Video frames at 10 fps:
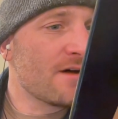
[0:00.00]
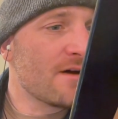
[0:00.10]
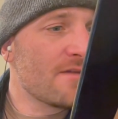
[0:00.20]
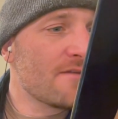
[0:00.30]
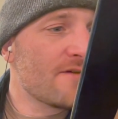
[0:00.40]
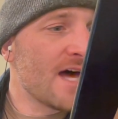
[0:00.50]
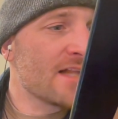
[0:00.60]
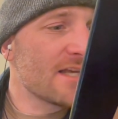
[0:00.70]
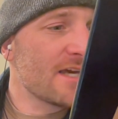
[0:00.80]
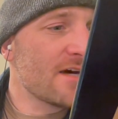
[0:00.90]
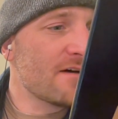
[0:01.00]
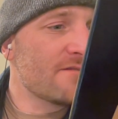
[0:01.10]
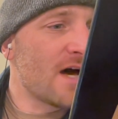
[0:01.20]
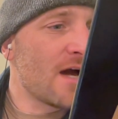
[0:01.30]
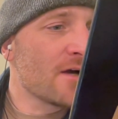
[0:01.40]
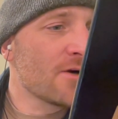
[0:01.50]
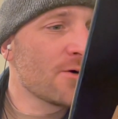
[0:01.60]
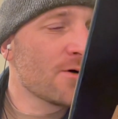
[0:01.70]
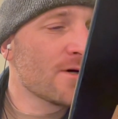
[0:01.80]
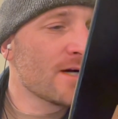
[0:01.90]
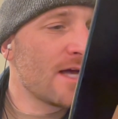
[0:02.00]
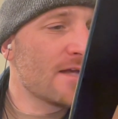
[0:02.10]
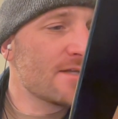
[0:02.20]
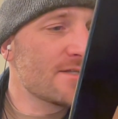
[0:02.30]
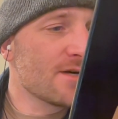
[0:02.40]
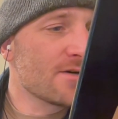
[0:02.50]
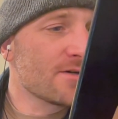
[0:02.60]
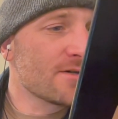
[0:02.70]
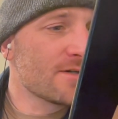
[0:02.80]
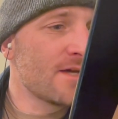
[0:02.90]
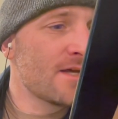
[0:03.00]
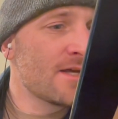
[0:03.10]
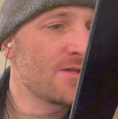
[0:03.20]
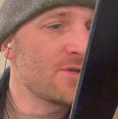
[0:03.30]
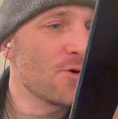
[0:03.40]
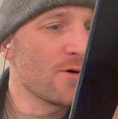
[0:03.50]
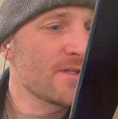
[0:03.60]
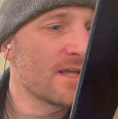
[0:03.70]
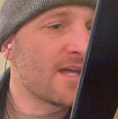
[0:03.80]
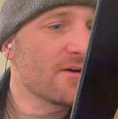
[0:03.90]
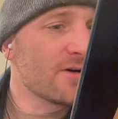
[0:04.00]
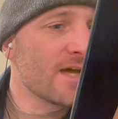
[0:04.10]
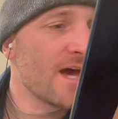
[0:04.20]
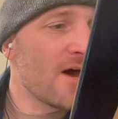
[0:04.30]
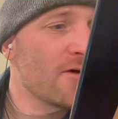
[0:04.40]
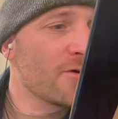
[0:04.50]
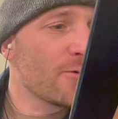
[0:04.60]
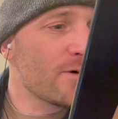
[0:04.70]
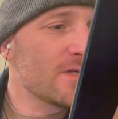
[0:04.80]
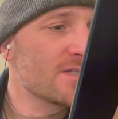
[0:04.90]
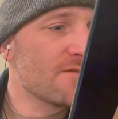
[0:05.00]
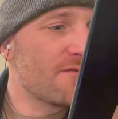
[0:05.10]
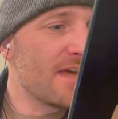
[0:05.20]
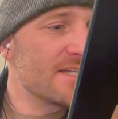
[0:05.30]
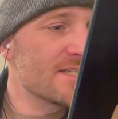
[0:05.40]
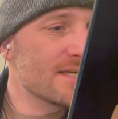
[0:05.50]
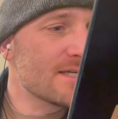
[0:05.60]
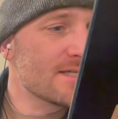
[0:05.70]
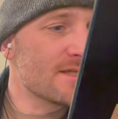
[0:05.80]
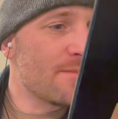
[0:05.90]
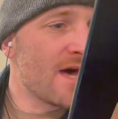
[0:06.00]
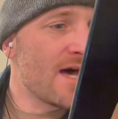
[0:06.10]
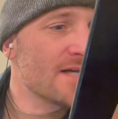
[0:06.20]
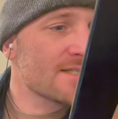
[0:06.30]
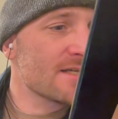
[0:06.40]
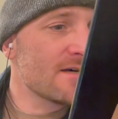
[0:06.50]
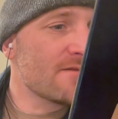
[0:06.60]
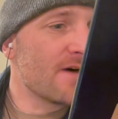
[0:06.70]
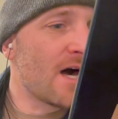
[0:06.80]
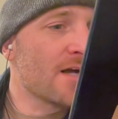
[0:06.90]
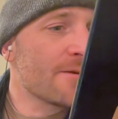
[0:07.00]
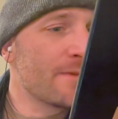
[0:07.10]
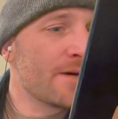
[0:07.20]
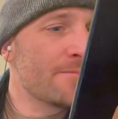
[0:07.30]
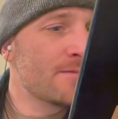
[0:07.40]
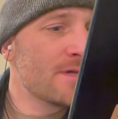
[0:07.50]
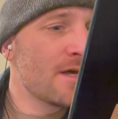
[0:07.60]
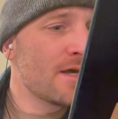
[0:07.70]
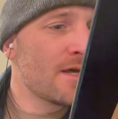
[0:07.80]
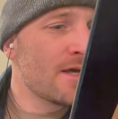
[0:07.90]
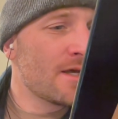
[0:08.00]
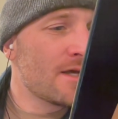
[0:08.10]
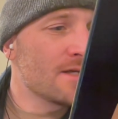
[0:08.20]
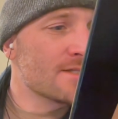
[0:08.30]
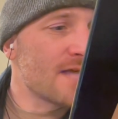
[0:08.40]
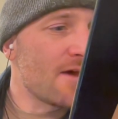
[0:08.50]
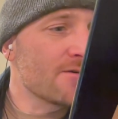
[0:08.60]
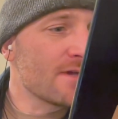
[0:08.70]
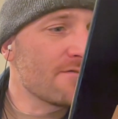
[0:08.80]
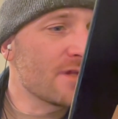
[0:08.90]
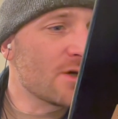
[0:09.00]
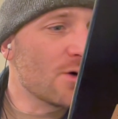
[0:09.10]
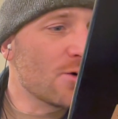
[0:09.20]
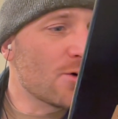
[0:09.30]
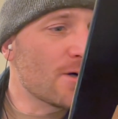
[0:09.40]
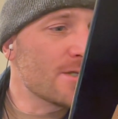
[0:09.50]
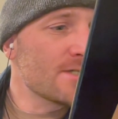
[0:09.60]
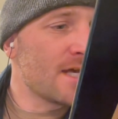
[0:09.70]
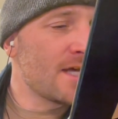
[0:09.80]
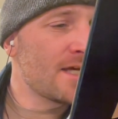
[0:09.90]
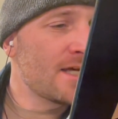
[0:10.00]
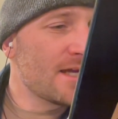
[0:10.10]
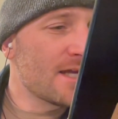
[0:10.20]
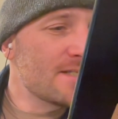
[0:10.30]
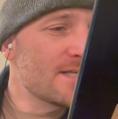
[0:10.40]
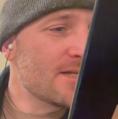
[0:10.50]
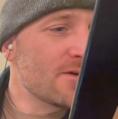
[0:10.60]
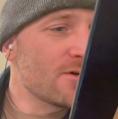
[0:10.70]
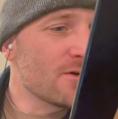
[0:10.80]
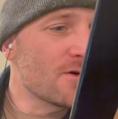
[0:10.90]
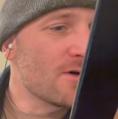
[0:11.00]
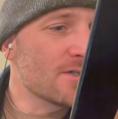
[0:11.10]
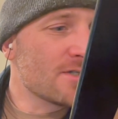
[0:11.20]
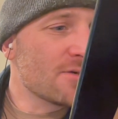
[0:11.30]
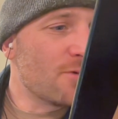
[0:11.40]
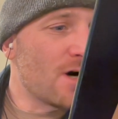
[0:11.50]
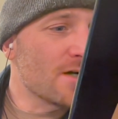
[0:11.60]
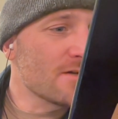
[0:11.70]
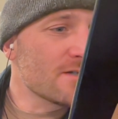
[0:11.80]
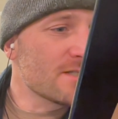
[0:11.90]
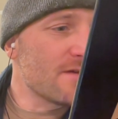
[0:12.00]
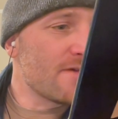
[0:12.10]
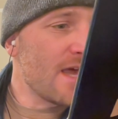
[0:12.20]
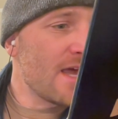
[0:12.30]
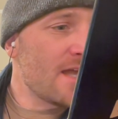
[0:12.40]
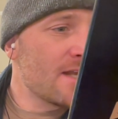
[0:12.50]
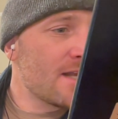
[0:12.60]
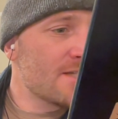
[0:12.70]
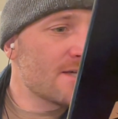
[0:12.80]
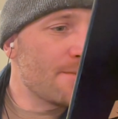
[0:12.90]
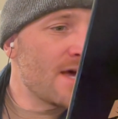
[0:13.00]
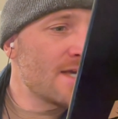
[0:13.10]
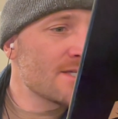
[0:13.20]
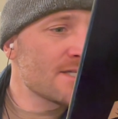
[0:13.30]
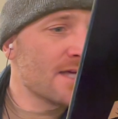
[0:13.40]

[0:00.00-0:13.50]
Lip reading: the valley of Achor and turned north to Gilgal, which faces the pass of Adamam, south of the gorge. It continued along to the waters of En Shemesh